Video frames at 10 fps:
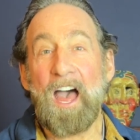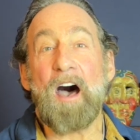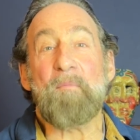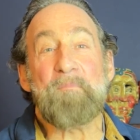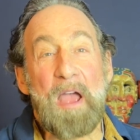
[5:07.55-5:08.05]

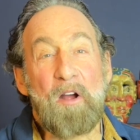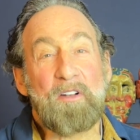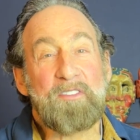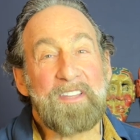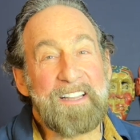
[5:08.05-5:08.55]
A
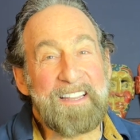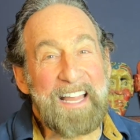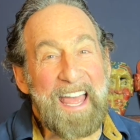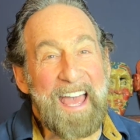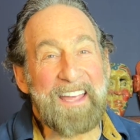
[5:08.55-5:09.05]
marriage that
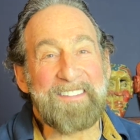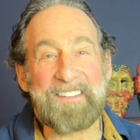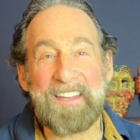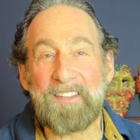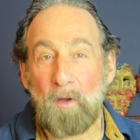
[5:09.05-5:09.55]

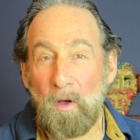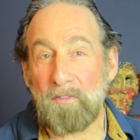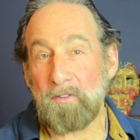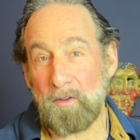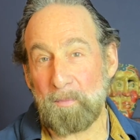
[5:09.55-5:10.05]
lasts is
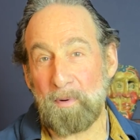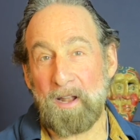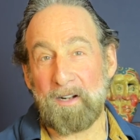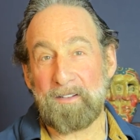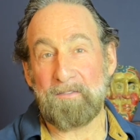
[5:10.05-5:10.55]
also the
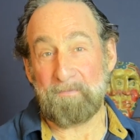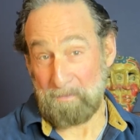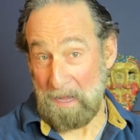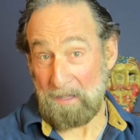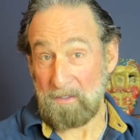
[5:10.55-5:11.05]
product of
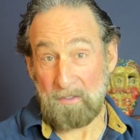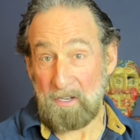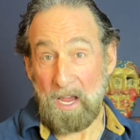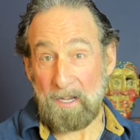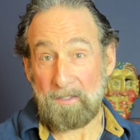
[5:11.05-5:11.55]
balanced
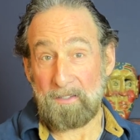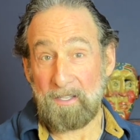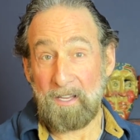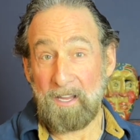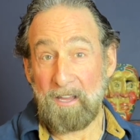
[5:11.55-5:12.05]
checks.
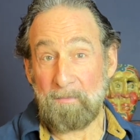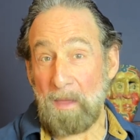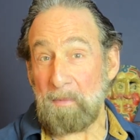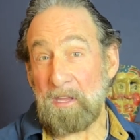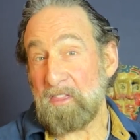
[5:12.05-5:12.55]

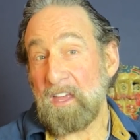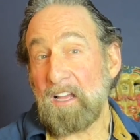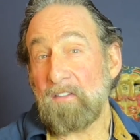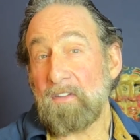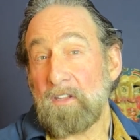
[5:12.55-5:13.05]
Maybe you think
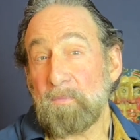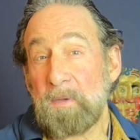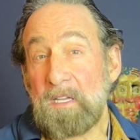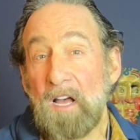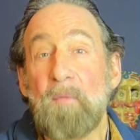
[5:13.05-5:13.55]
of it as
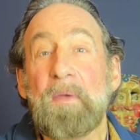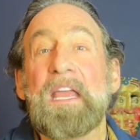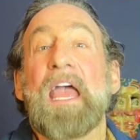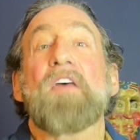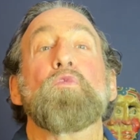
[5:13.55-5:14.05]

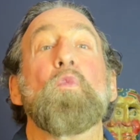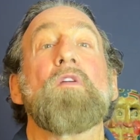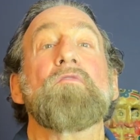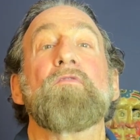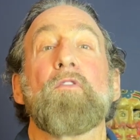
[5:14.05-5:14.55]
becoming as
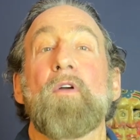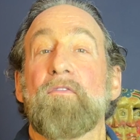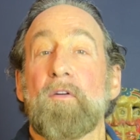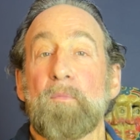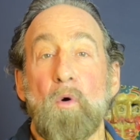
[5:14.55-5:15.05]
one
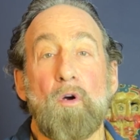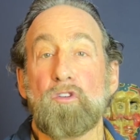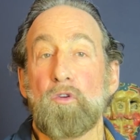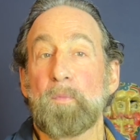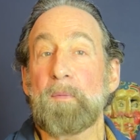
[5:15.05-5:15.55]
forevermore,
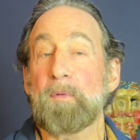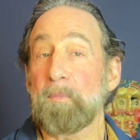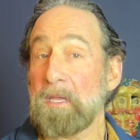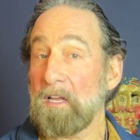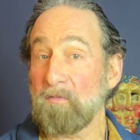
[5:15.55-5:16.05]
two people
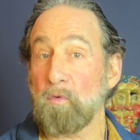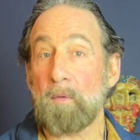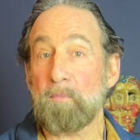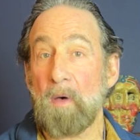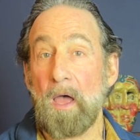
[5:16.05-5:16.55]
being of
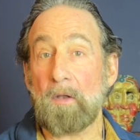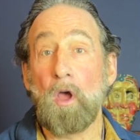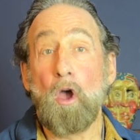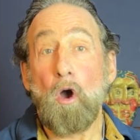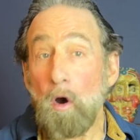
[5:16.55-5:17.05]
one mind.
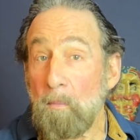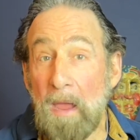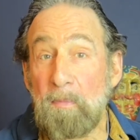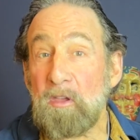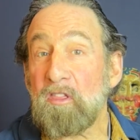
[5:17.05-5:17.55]
Or
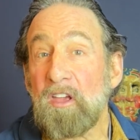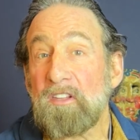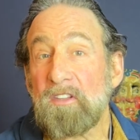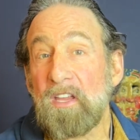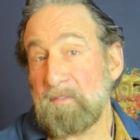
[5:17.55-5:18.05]
maybe you think
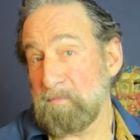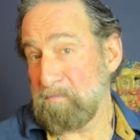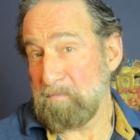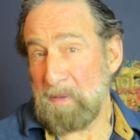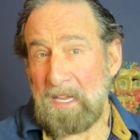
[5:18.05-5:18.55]
it's like
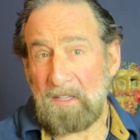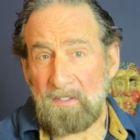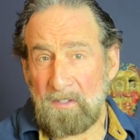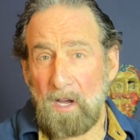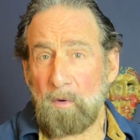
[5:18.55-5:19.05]
being
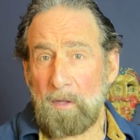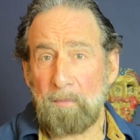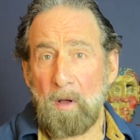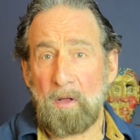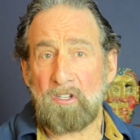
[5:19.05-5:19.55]
stuck with a
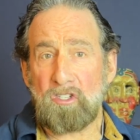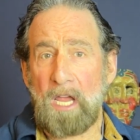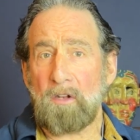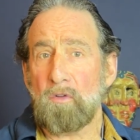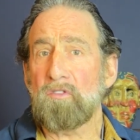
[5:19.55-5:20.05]
ball and
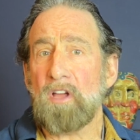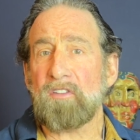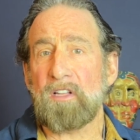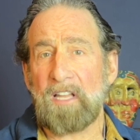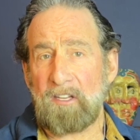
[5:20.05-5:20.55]
chain who
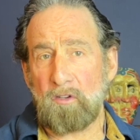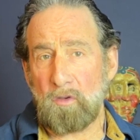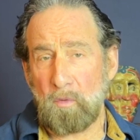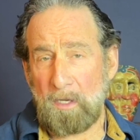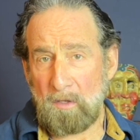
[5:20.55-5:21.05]
doesn't let you
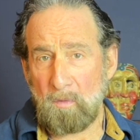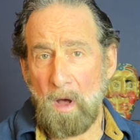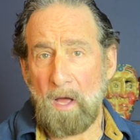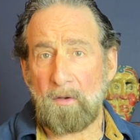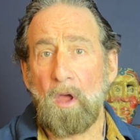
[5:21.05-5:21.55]
do what you
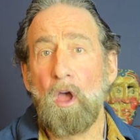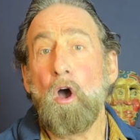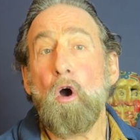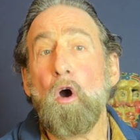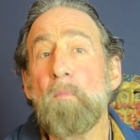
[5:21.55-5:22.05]
want.
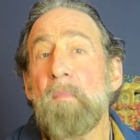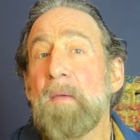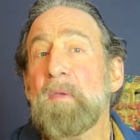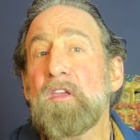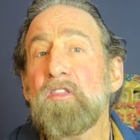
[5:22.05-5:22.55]
Or
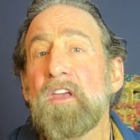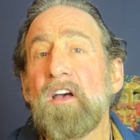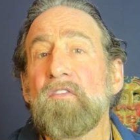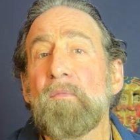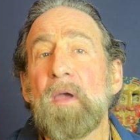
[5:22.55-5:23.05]
maybe you think
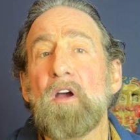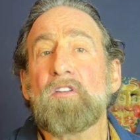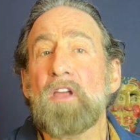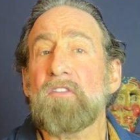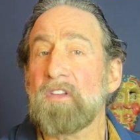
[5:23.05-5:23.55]
of a
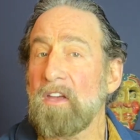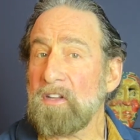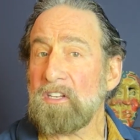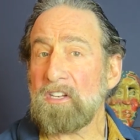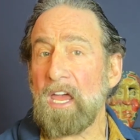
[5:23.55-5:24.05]
marriage as give
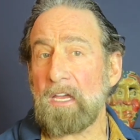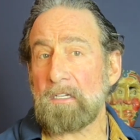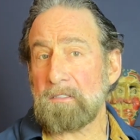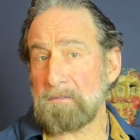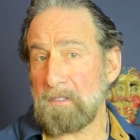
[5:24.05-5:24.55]
and take,
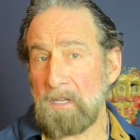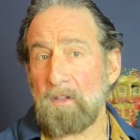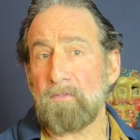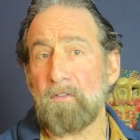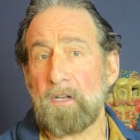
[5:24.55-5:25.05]

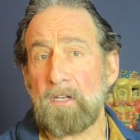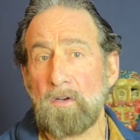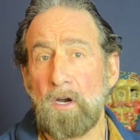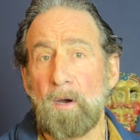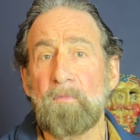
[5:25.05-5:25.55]
another funny
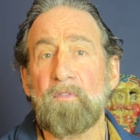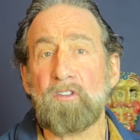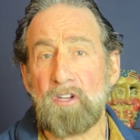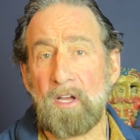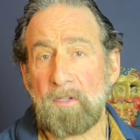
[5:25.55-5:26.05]
term for
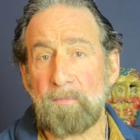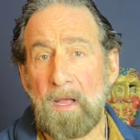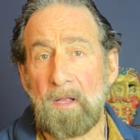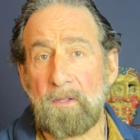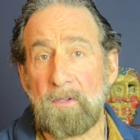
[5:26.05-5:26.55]
checks and
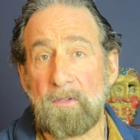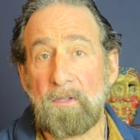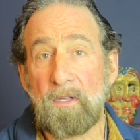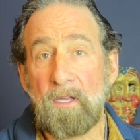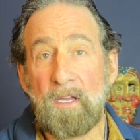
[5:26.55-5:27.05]
balances.